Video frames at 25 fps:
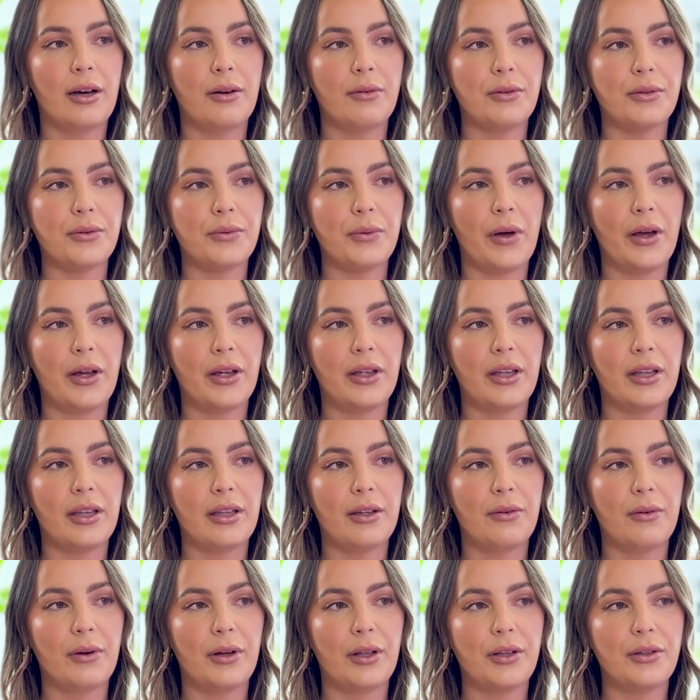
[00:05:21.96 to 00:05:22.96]
I was
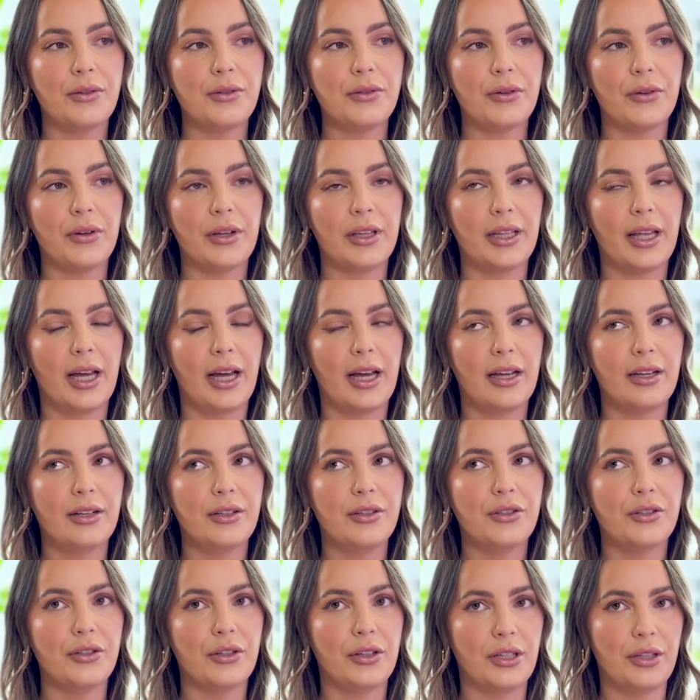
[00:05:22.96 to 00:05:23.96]
working while I was doing that
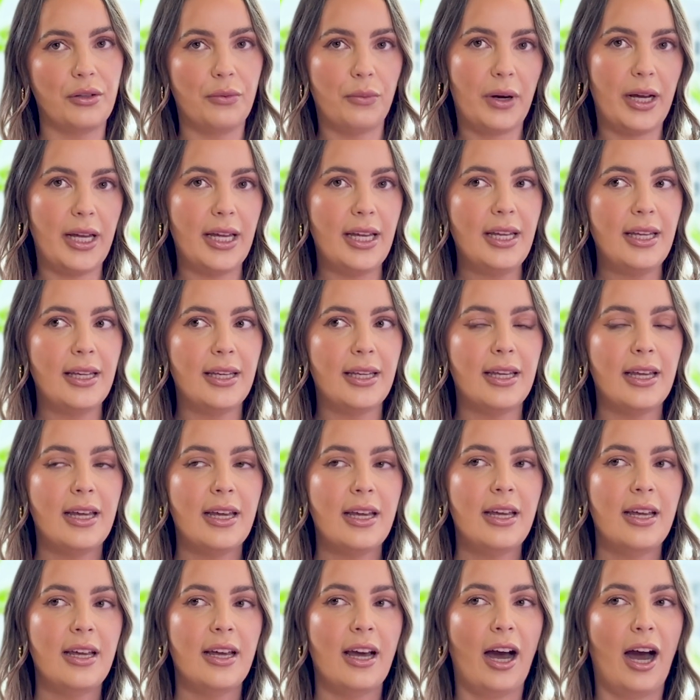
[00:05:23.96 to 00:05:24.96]
during the week.
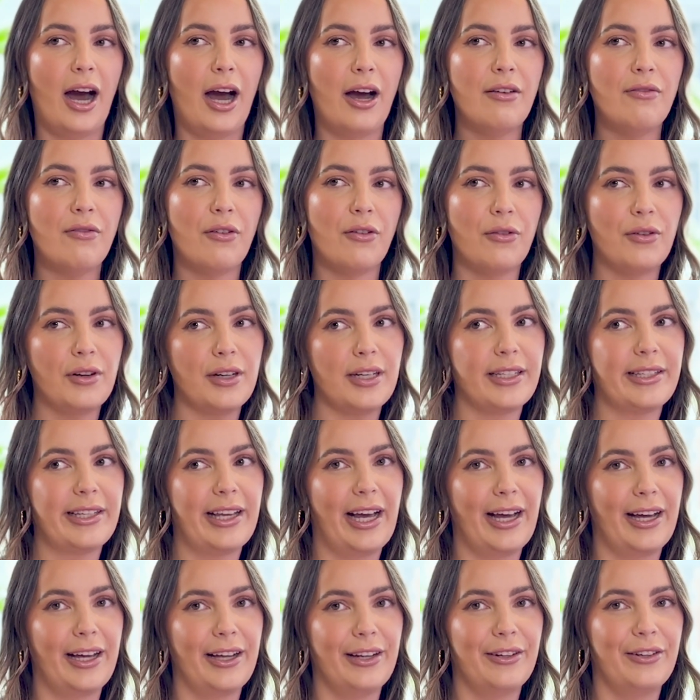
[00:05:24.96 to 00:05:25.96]
I've always
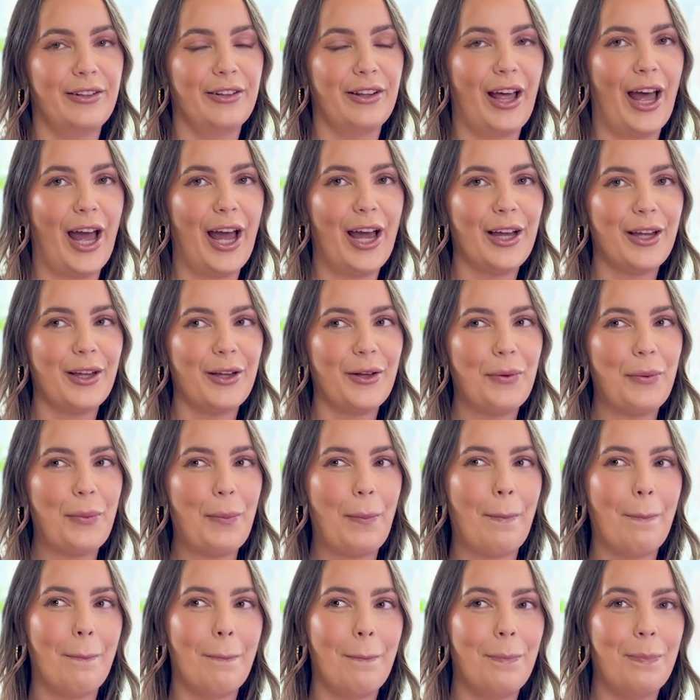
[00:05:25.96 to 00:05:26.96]
had like
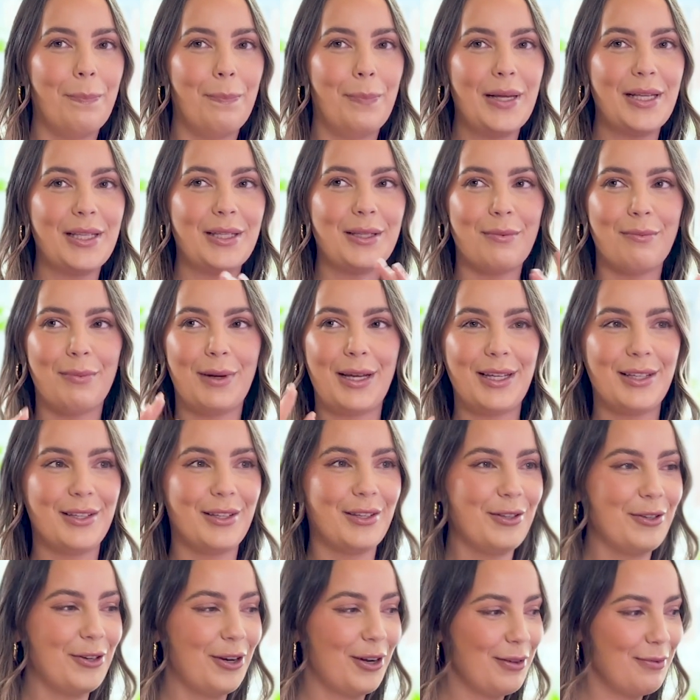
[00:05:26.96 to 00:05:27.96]
bits and
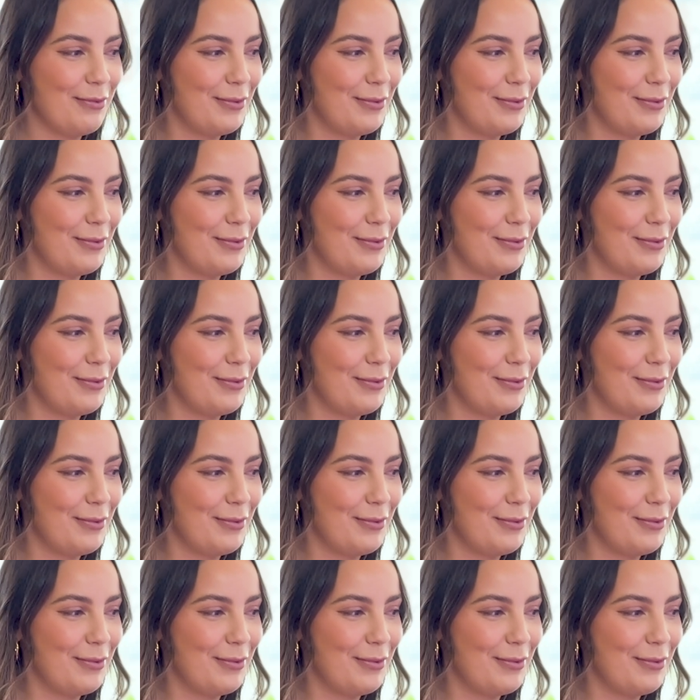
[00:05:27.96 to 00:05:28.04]
pieces jobs.